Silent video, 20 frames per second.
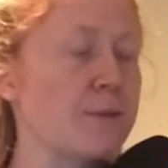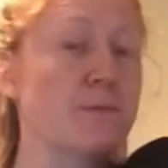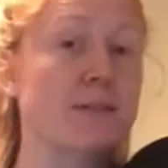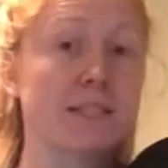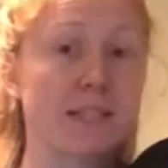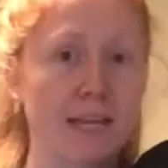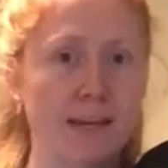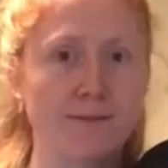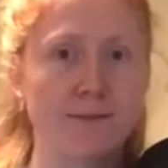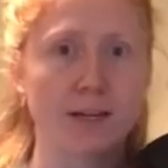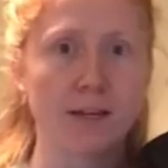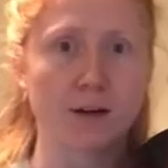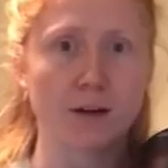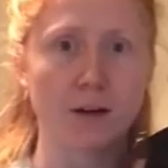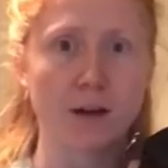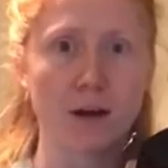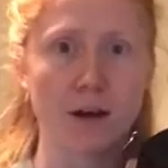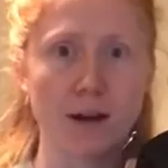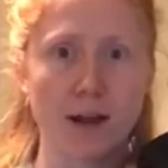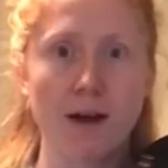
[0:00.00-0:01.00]
saving
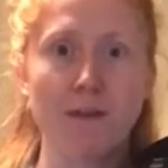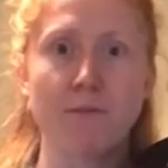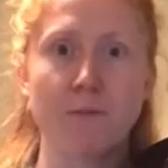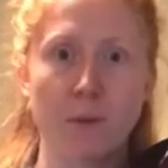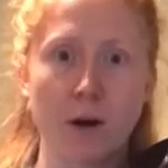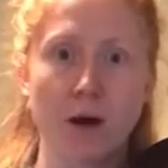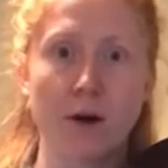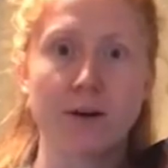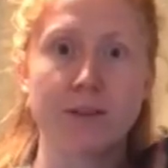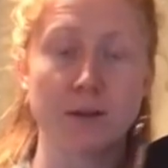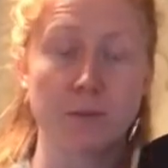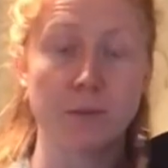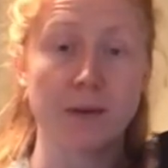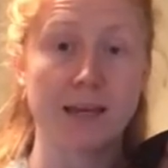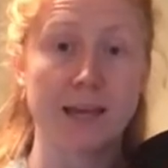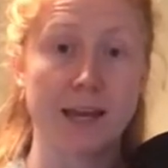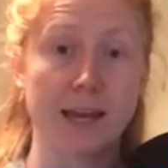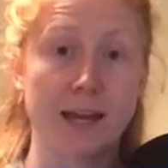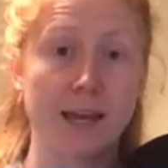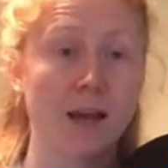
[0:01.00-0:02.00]
enough bow at the
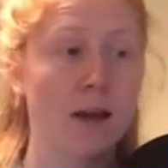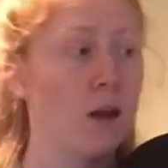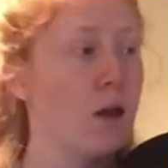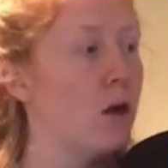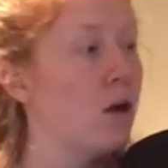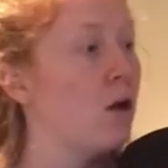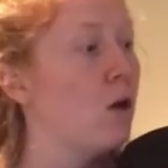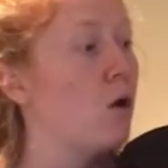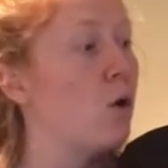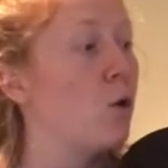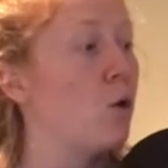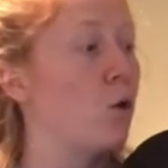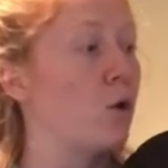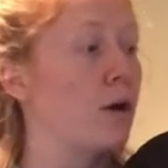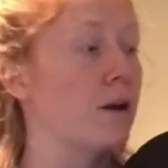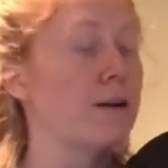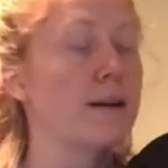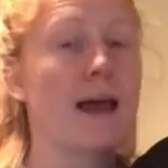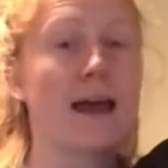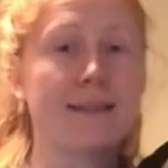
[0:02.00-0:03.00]
beginning
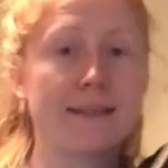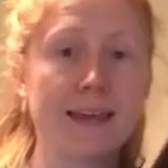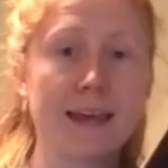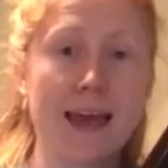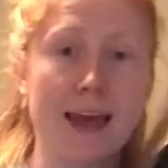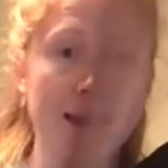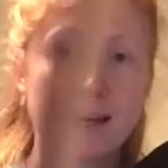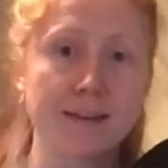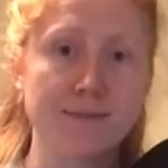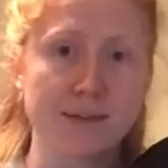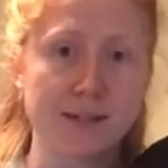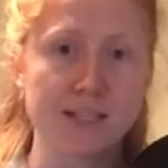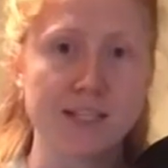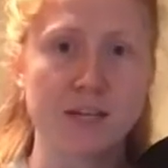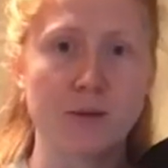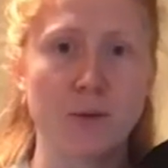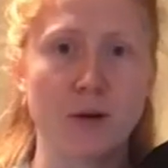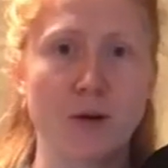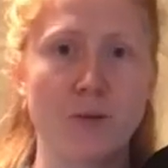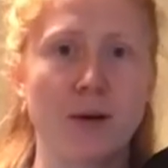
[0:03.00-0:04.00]
or at the end if it's a
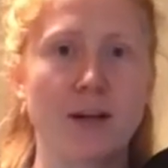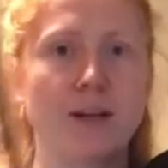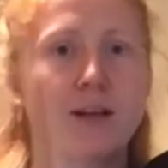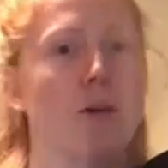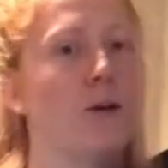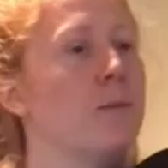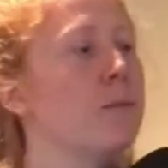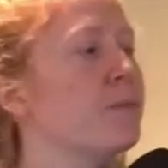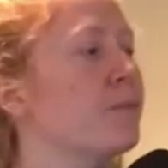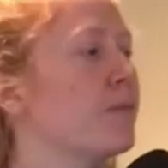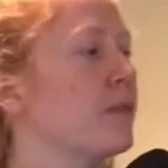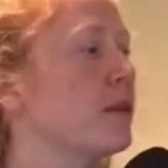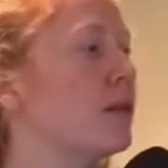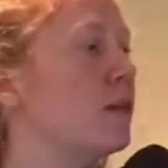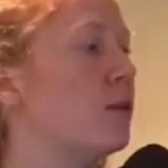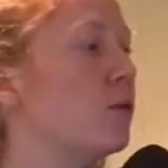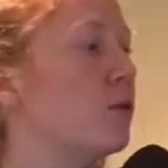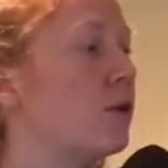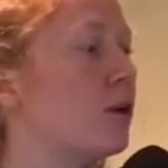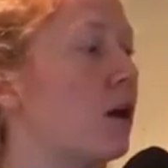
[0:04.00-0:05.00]
diminuendo,
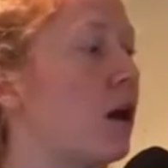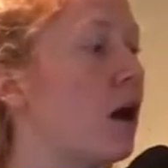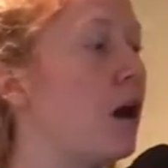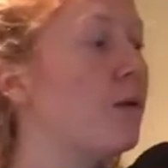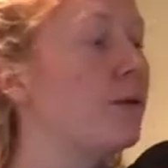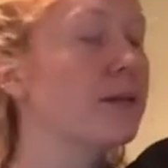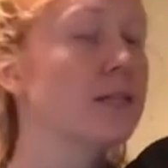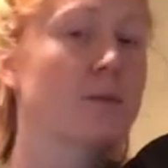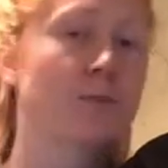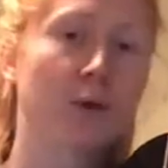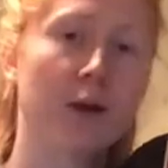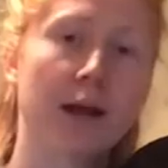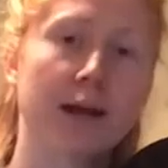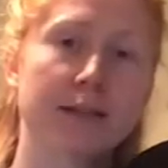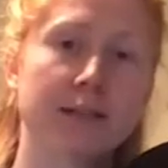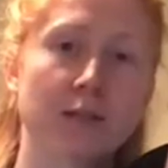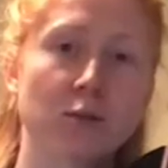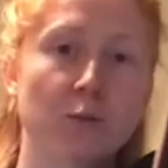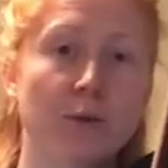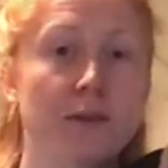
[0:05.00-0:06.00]
you can always
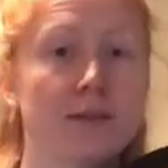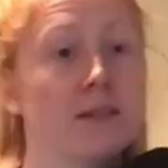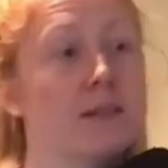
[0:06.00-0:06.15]
practice with